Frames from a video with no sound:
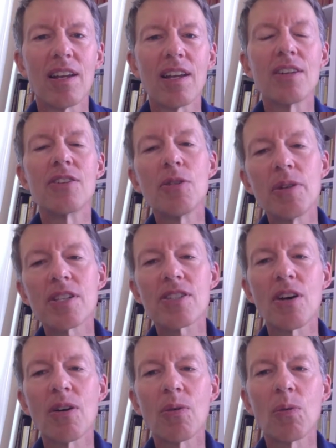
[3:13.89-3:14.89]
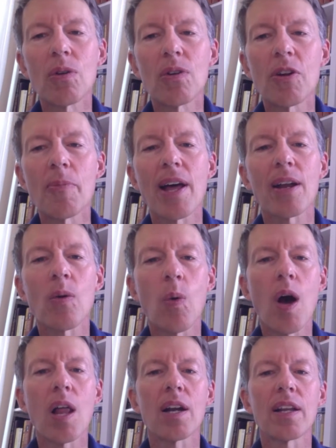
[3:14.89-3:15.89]
In doing so, we'll learn about
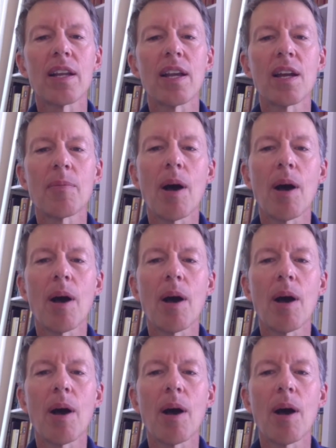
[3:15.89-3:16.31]
equality and